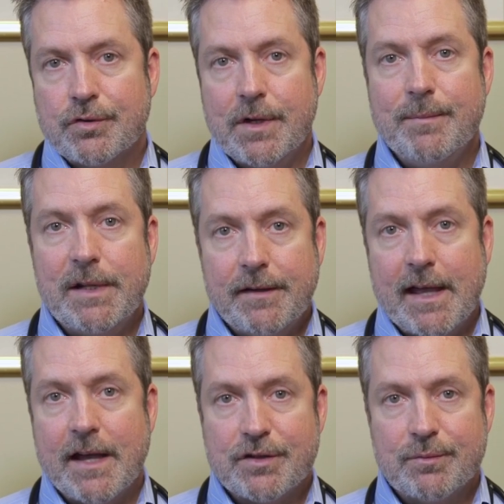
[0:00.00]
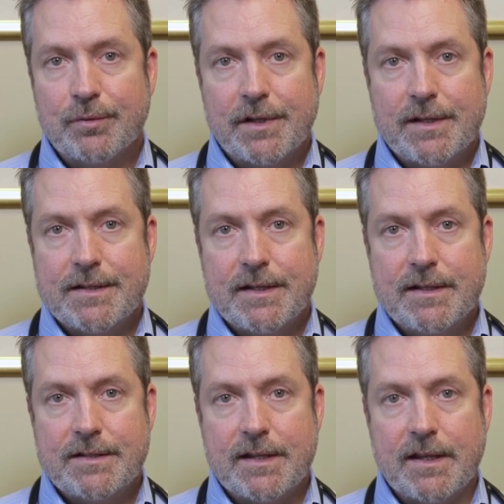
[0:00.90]
treatment of
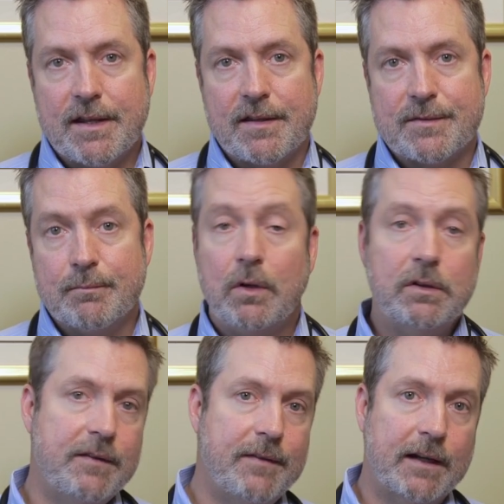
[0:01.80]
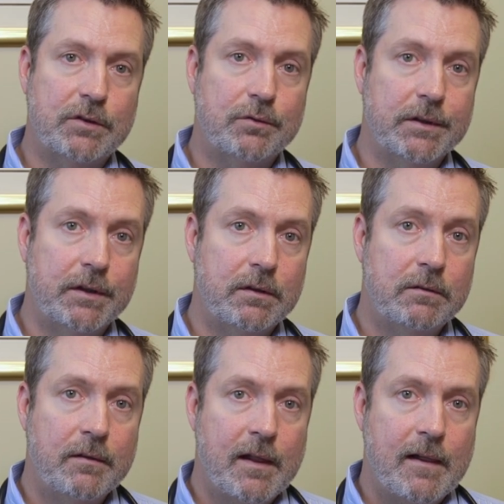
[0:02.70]
gastroparesis is multifactorial,